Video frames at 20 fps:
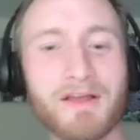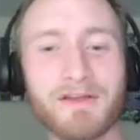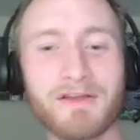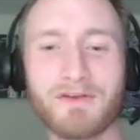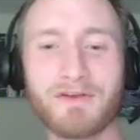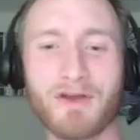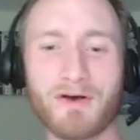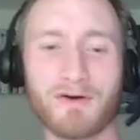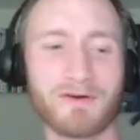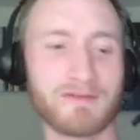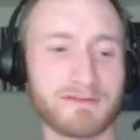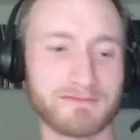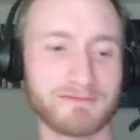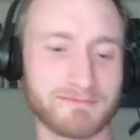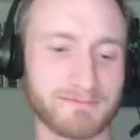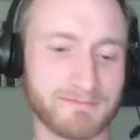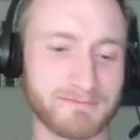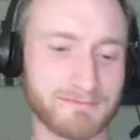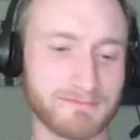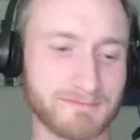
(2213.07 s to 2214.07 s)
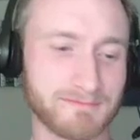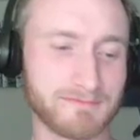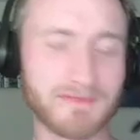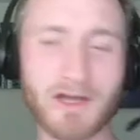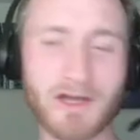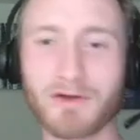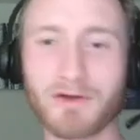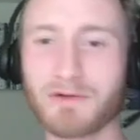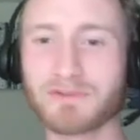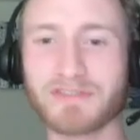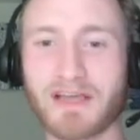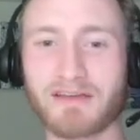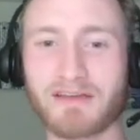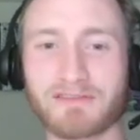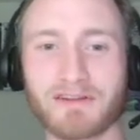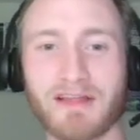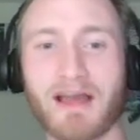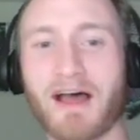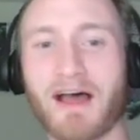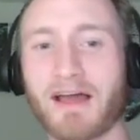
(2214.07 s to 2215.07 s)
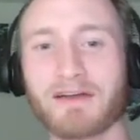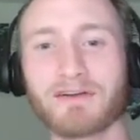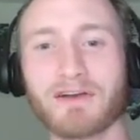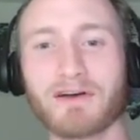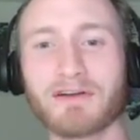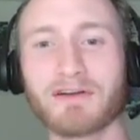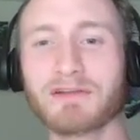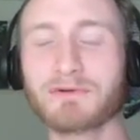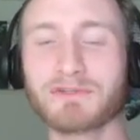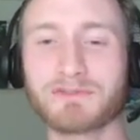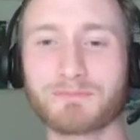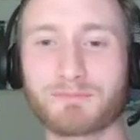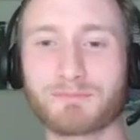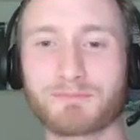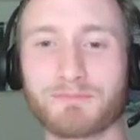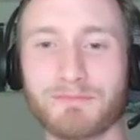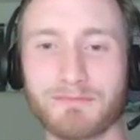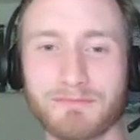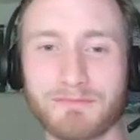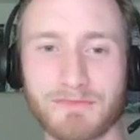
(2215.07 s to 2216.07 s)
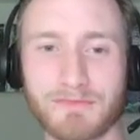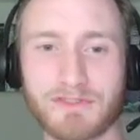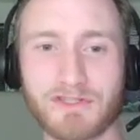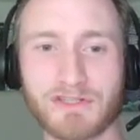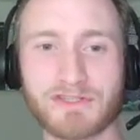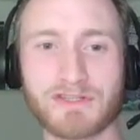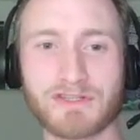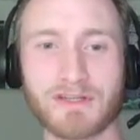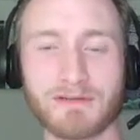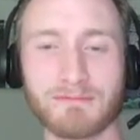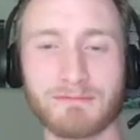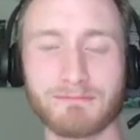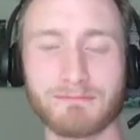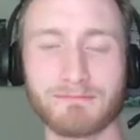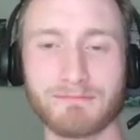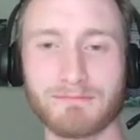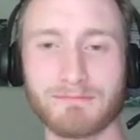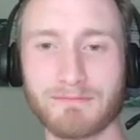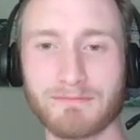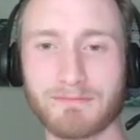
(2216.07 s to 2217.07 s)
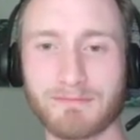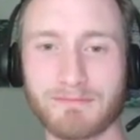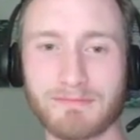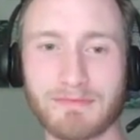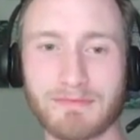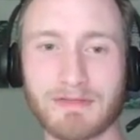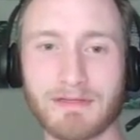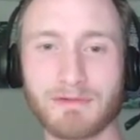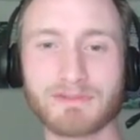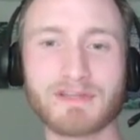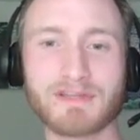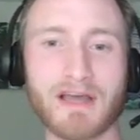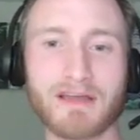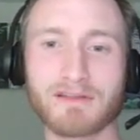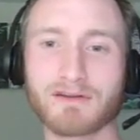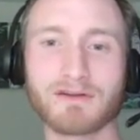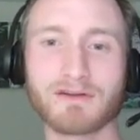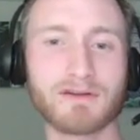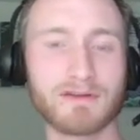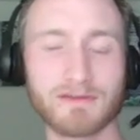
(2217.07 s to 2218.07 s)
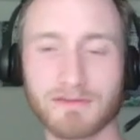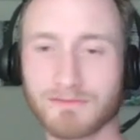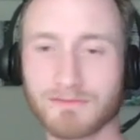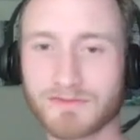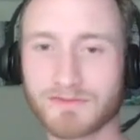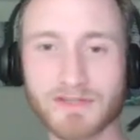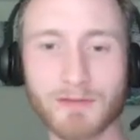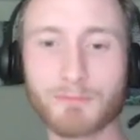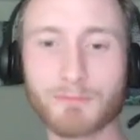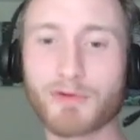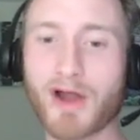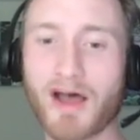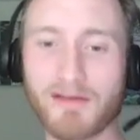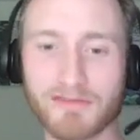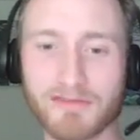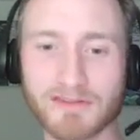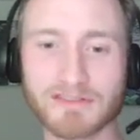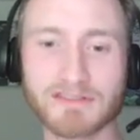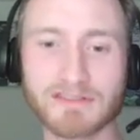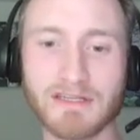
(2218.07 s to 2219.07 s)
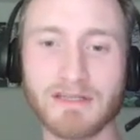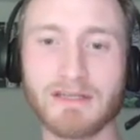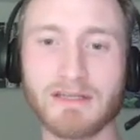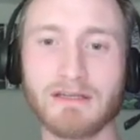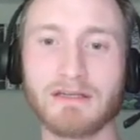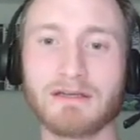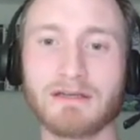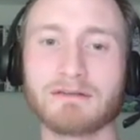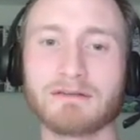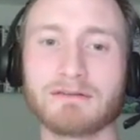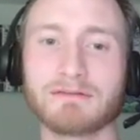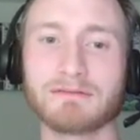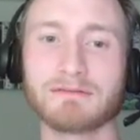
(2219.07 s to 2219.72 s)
No. No, it was after. I don't know. It was some it was either some prophecy